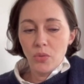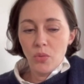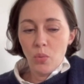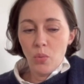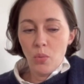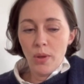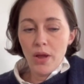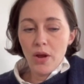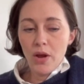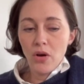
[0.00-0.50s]

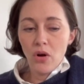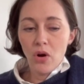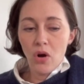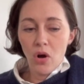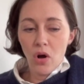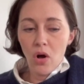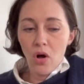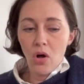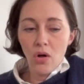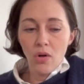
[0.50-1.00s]
we're
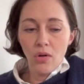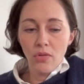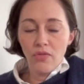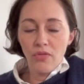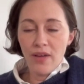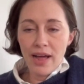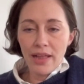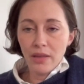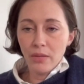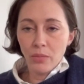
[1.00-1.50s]
all
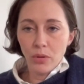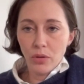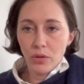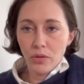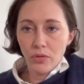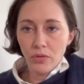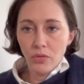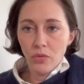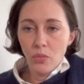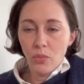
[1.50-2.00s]
fallible.
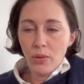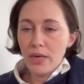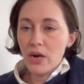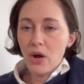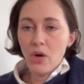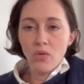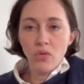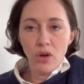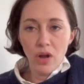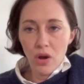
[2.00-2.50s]
We
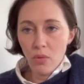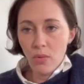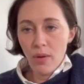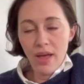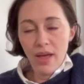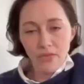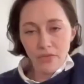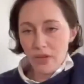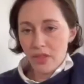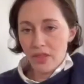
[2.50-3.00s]
don't know
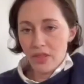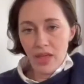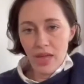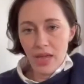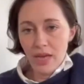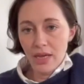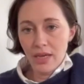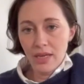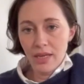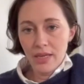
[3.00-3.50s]

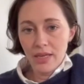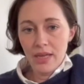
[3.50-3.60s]
everything.